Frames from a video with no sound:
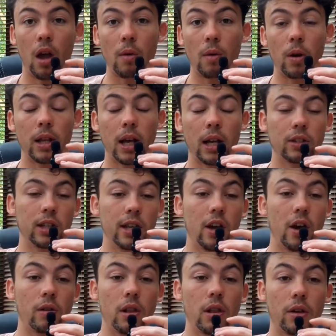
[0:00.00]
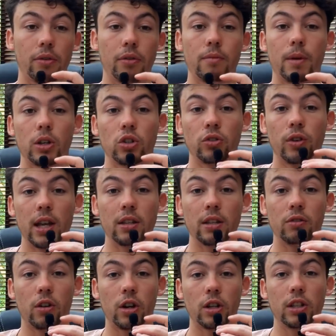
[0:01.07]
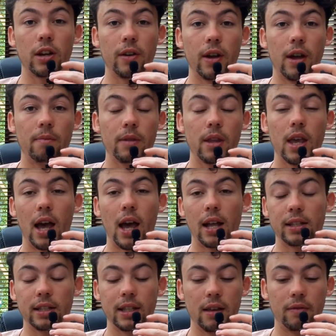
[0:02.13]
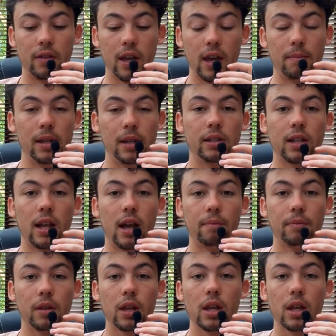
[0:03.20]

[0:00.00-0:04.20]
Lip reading: I won't actually go and look through my trade criteria and see if it meets that.